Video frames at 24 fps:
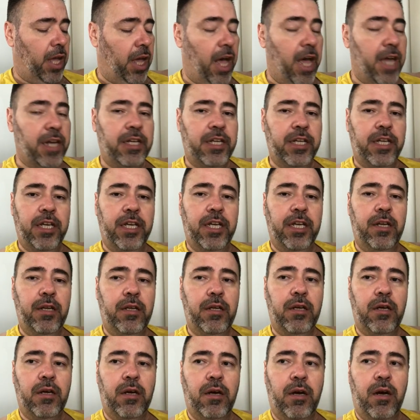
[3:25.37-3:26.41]
I did
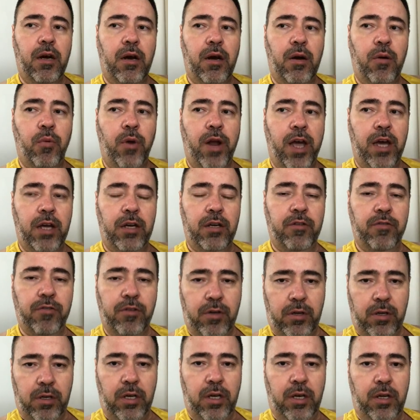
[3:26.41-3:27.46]
a round of
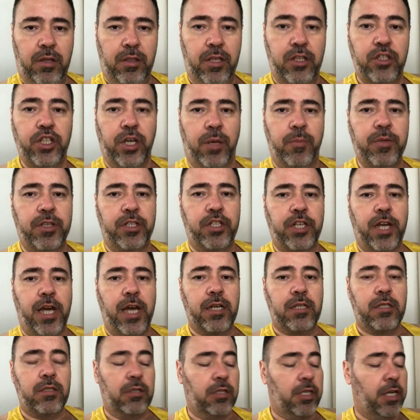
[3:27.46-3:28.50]
the jumping
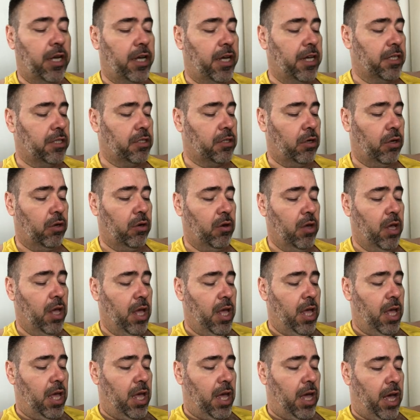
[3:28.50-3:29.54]
jacks. Okay. So
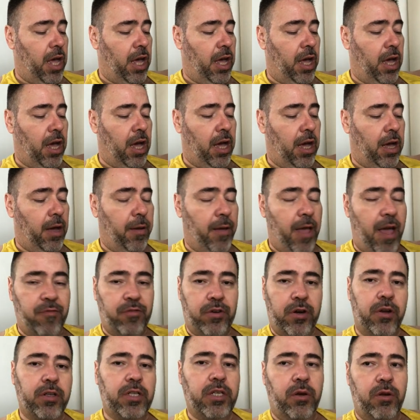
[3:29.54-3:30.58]

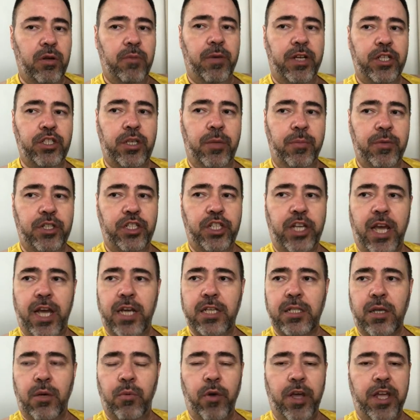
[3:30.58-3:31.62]
after I'd done my jumping
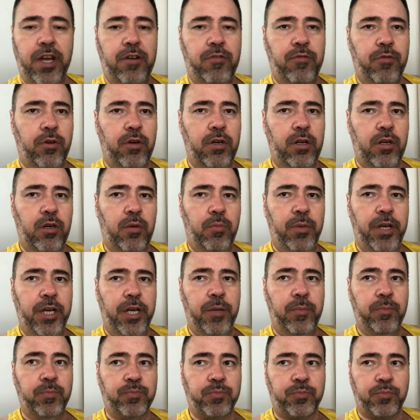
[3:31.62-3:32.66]
jacks, I waited for a little
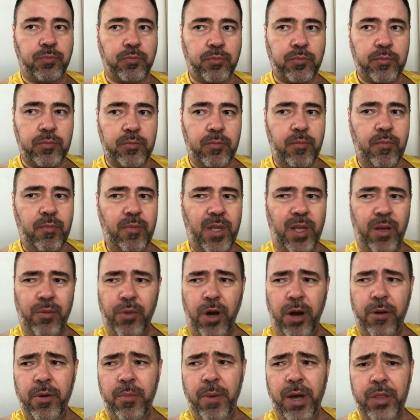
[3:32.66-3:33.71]
bit,
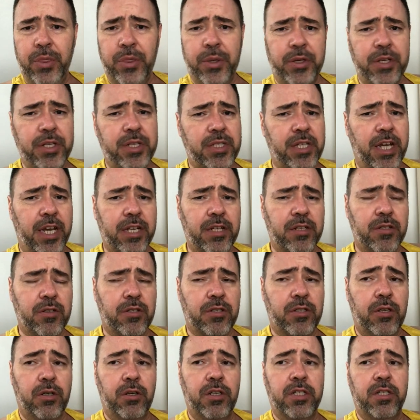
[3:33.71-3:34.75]
probably about 30 seconds or
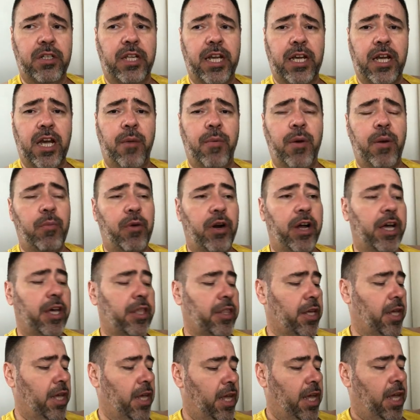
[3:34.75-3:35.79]
so until I caught my breath.
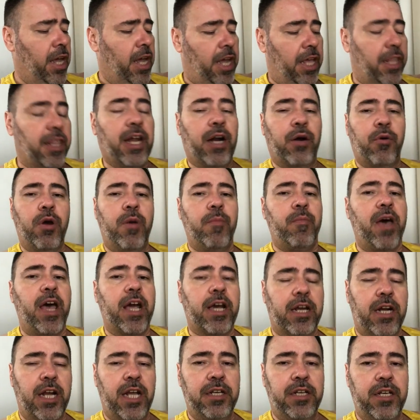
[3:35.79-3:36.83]
And then I went
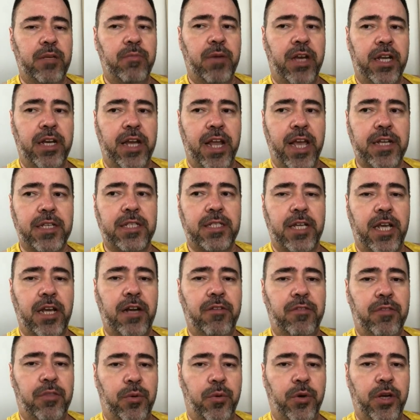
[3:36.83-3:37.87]
back and I did my next set
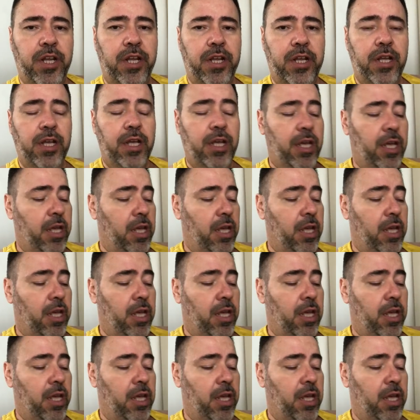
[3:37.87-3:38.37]
of 3